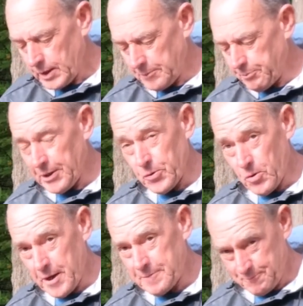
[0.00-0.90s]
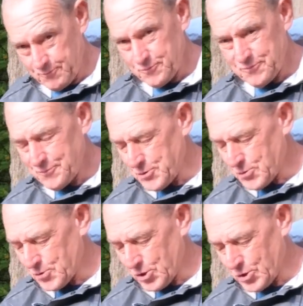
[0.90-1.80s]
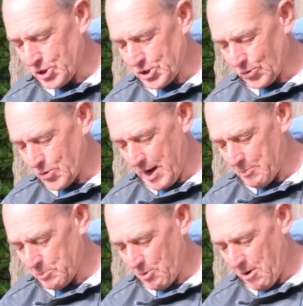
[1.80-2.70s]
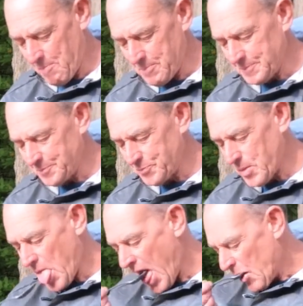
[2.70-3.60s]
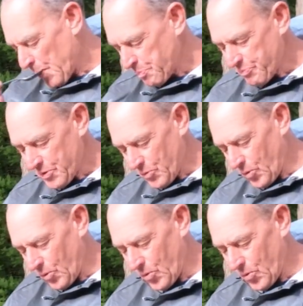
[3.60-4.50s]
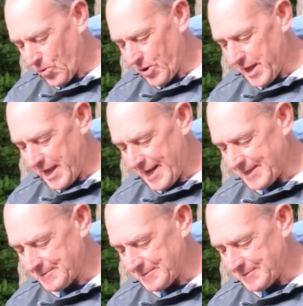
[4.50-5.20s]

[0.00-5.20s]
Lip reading: That, by the way, is a traditional ramen bomb. Oh yeah.